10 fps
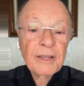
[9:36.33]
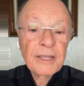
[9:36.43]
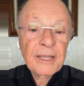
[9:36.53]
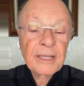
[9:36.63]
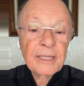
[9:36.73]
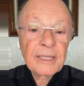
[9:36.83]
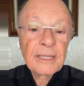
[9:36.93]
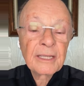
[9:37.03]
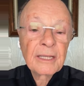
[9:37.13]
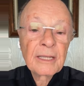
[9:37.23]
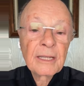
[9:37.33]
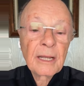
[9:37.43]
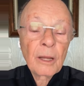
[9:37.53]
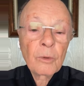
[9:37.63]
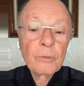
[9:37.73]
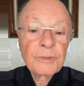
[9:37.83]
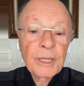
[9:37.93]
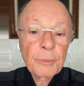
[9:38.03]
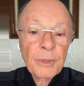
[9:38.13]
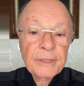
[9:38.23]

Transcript: As I mentioned here before,